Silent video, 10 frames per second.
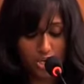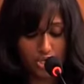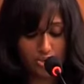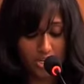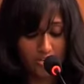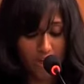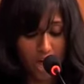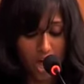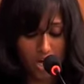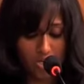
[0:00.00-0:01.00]
Joan of
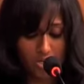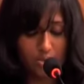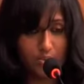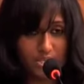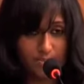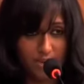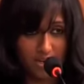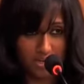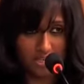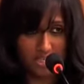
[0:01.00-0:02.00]
Arc was
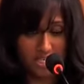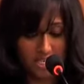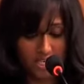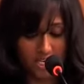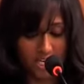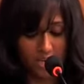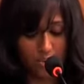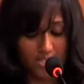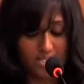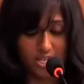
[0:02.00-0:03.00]
burned in
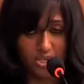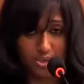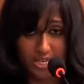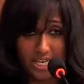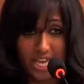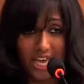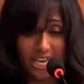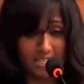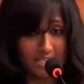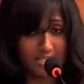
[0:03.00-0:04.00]
1 century and
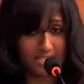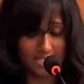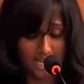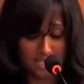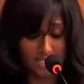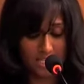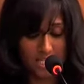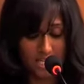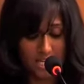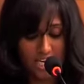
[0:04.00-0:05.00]
hailed as a saint
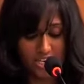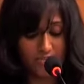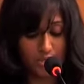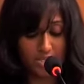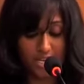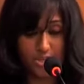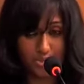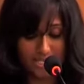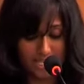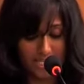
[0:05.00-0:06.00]
in a few
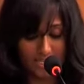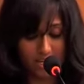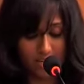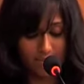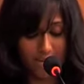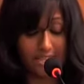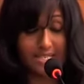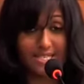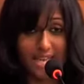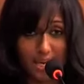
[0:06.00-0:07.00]
centuries later by
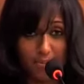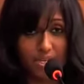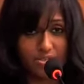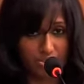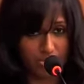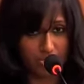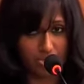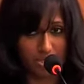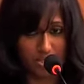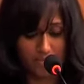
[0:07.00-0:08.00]
the same
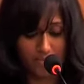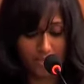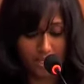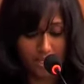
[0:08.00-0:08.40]
institution.